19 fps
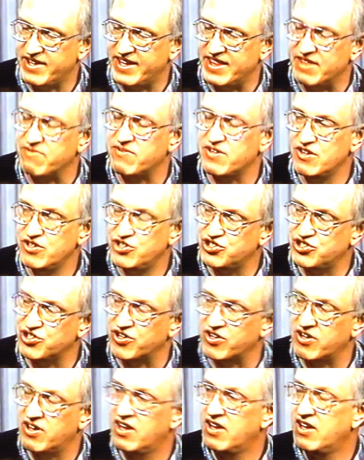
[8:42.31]
in the
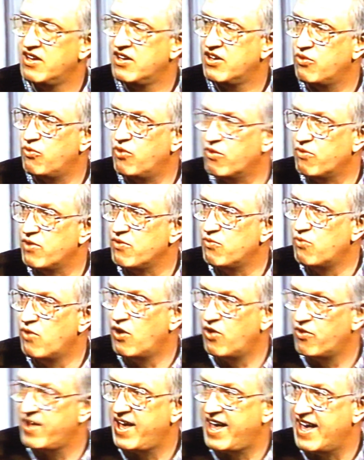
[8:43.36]
future where we
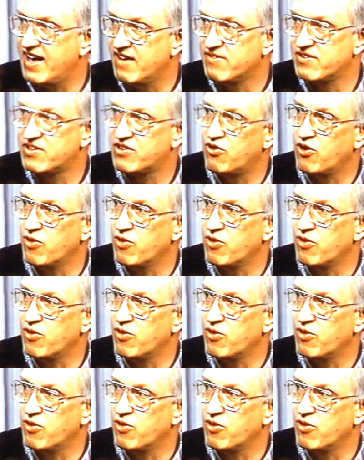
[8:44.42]
won't have